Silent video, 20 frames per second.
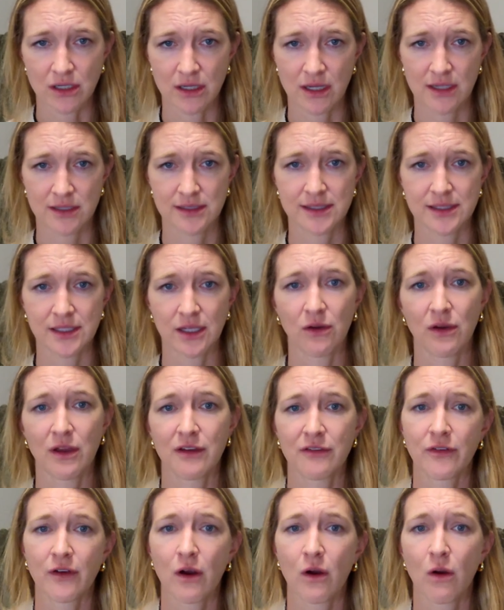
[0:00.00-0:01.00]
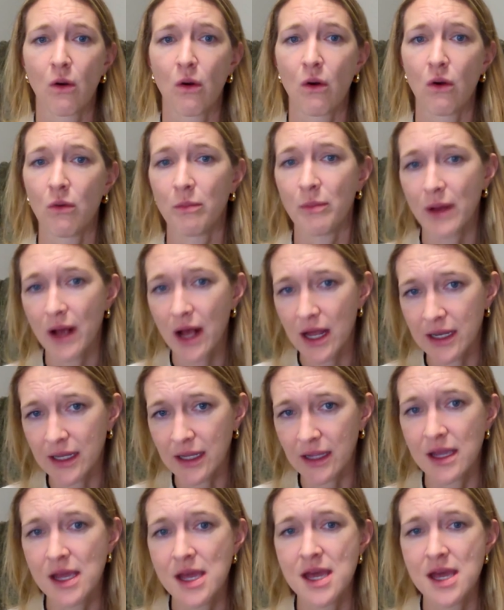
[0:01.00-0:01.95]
And so if our whole body